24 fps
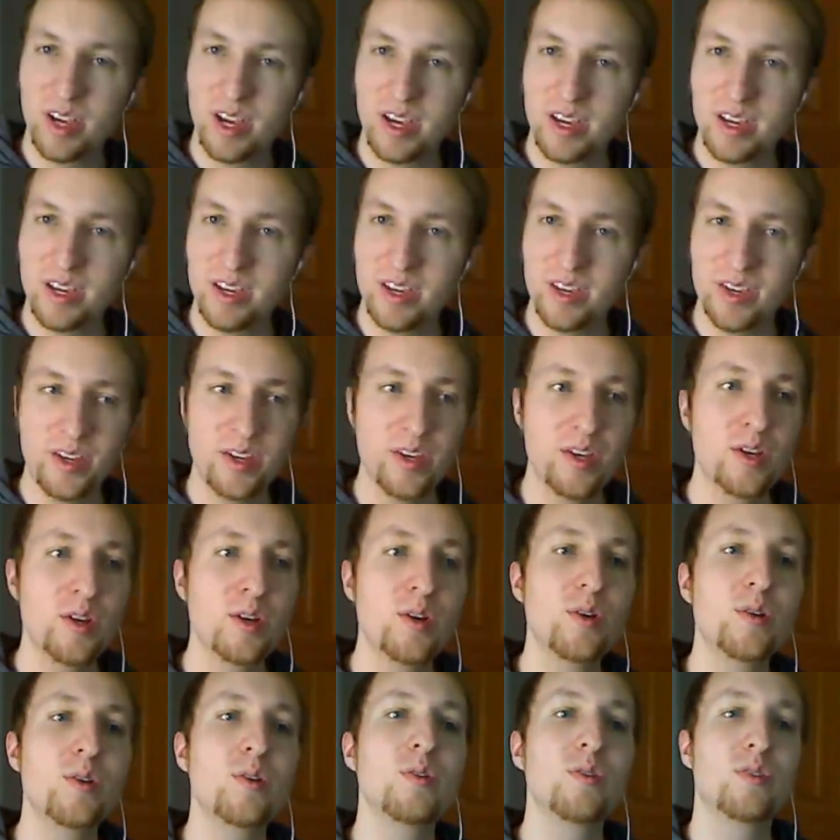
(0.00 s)
a
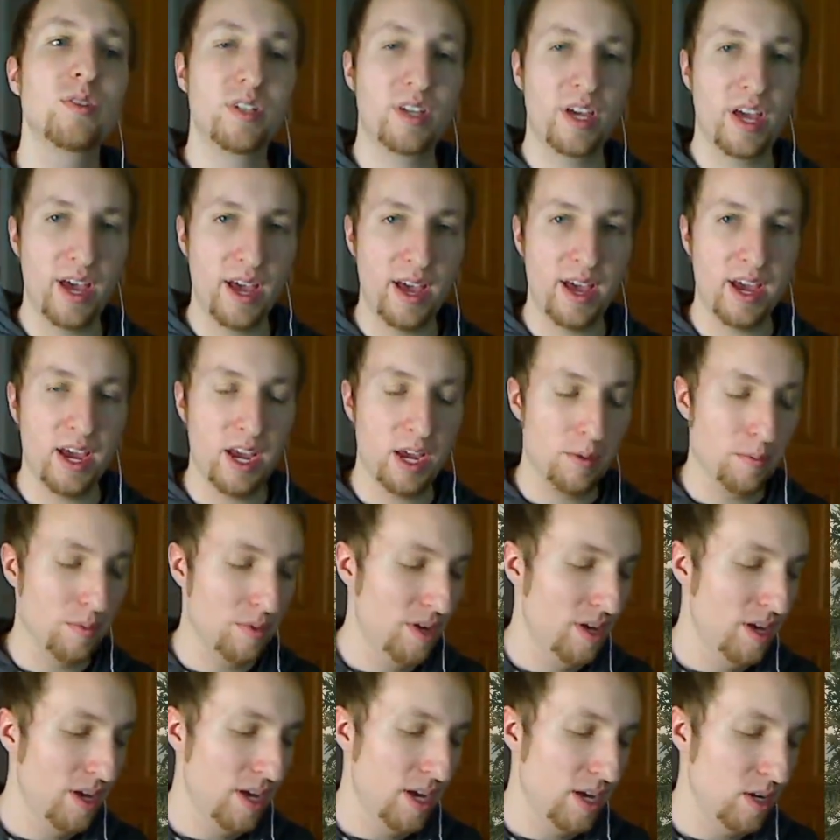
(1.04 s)
huge game,
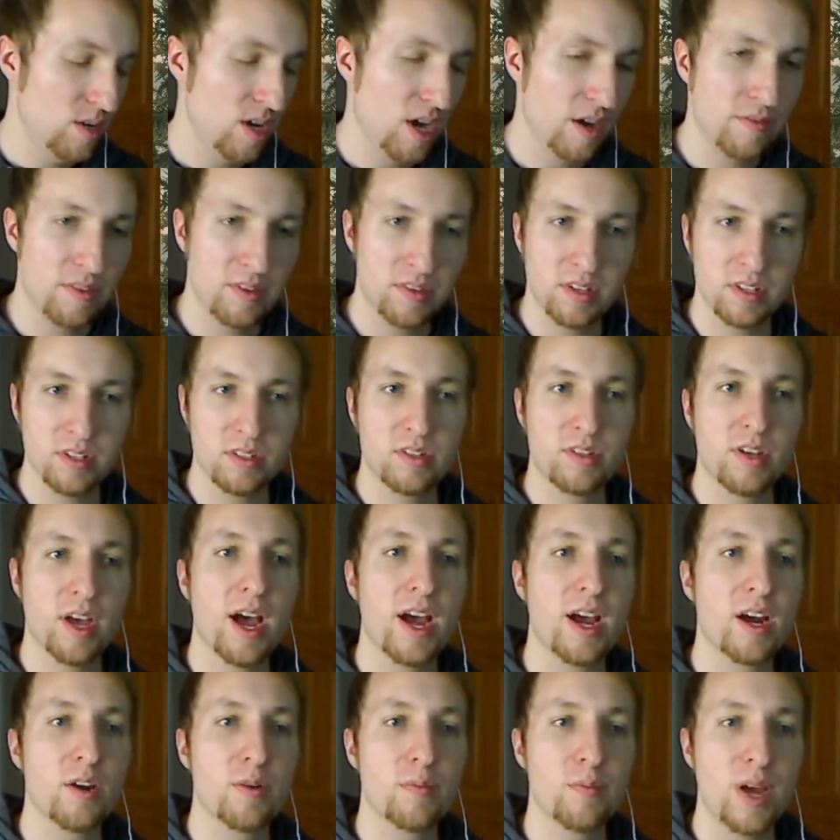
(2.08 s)
and you have this
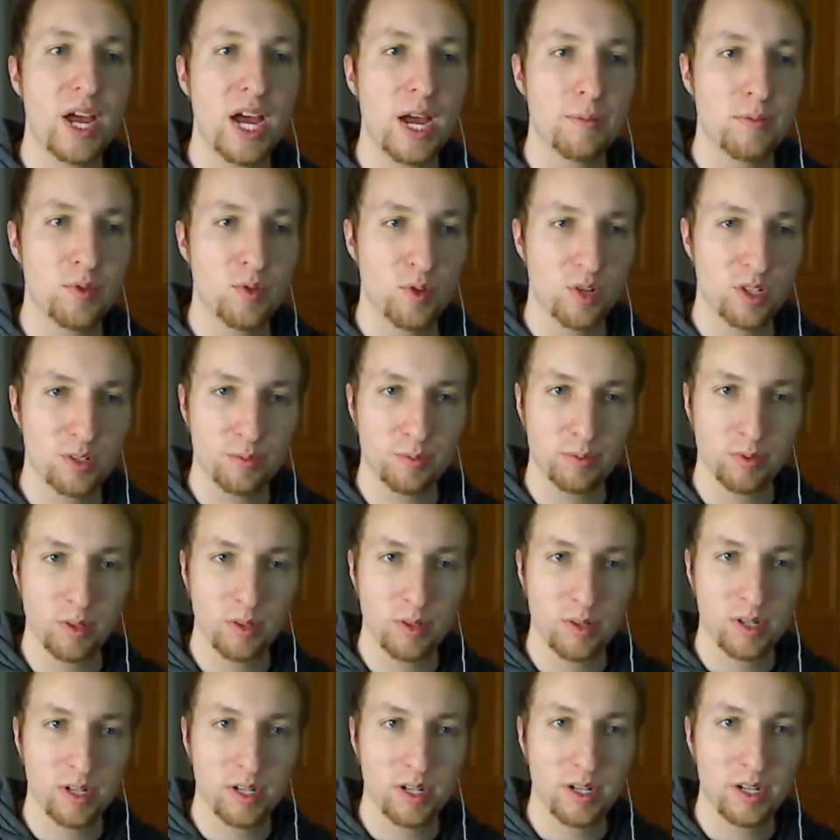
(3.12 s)
entire map to
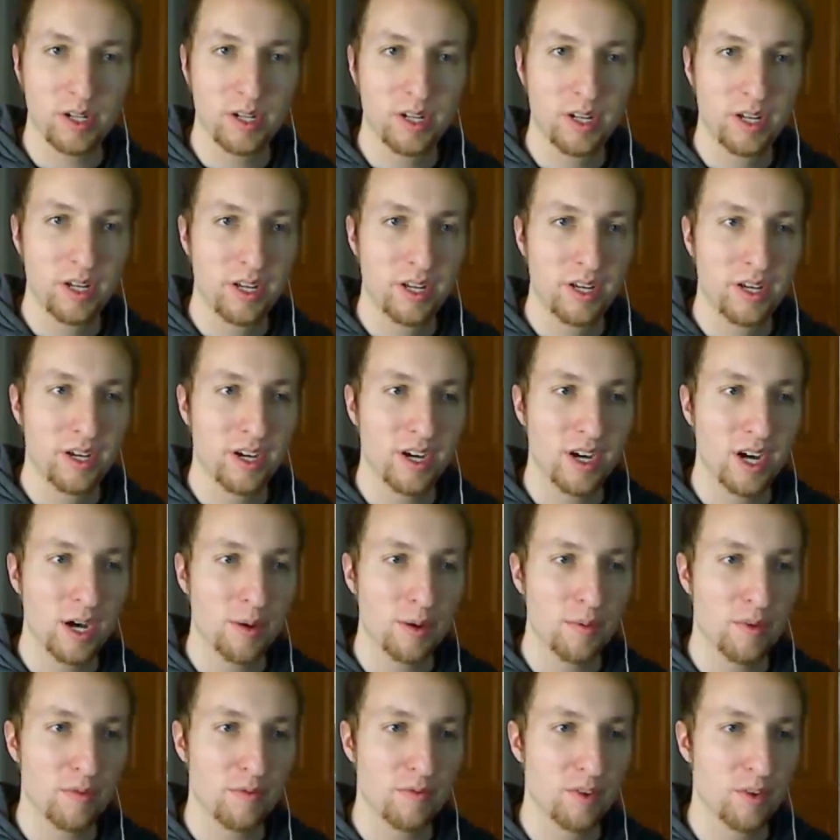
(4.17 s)
explore
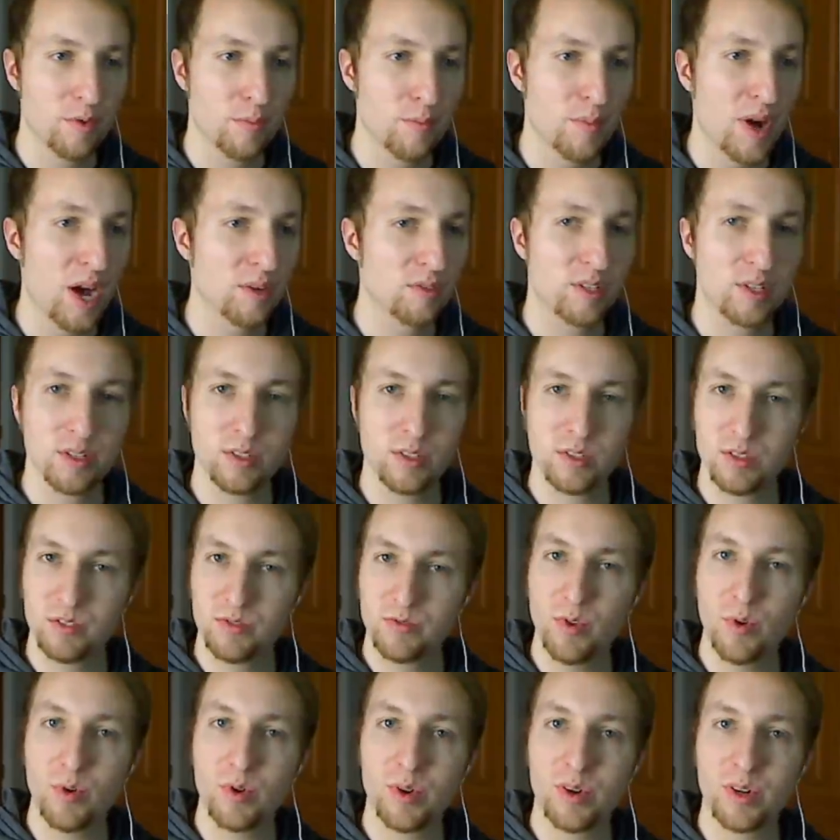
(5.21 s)
of mountains,
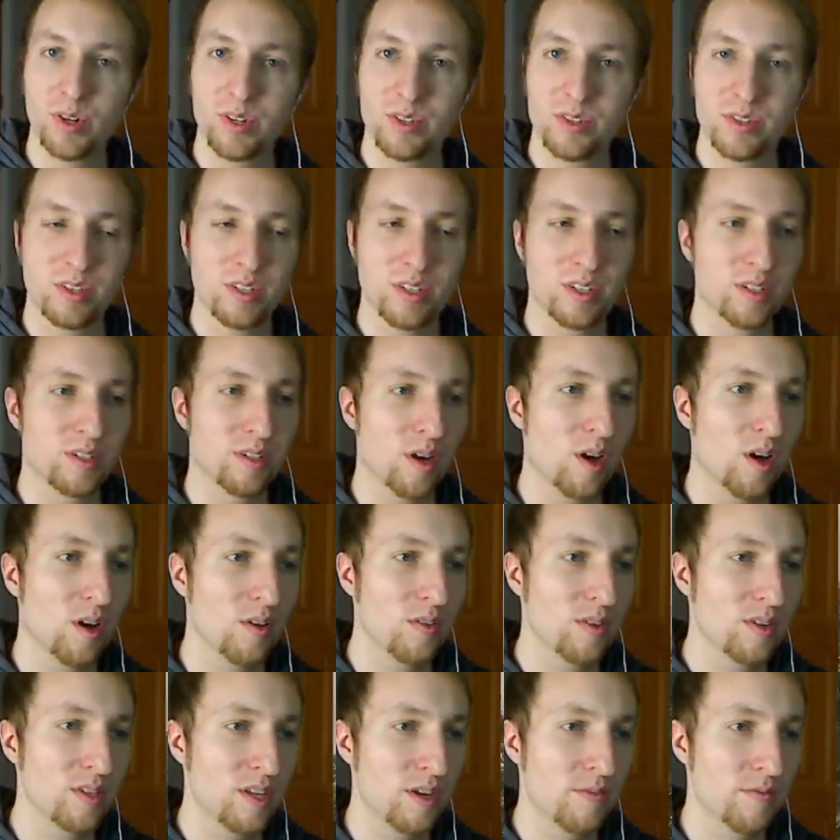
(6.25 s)
forests, and all
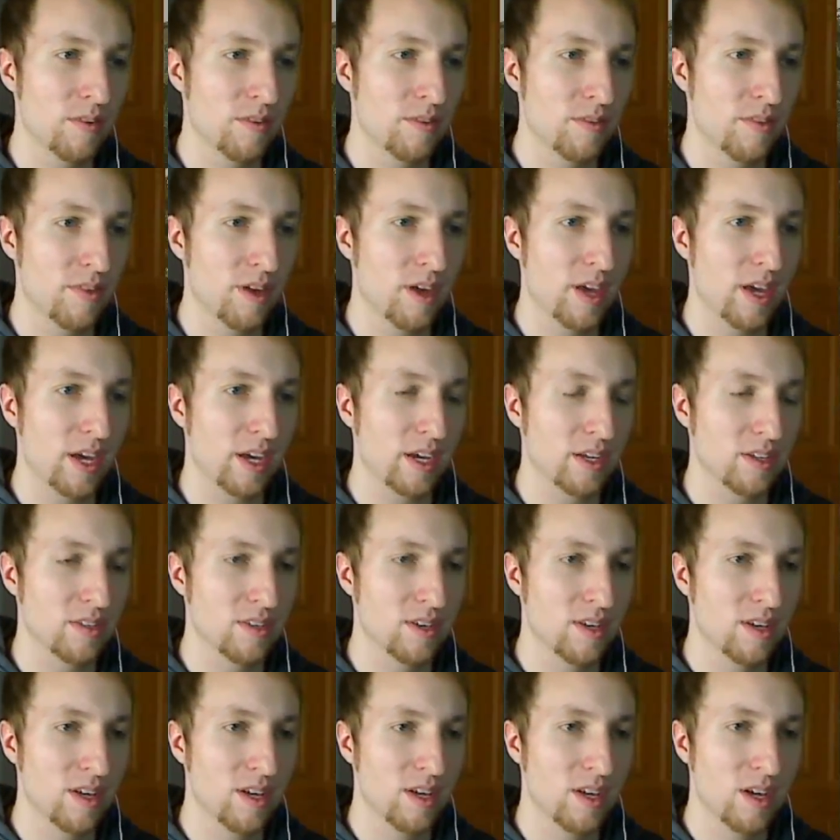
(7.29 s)
these different things.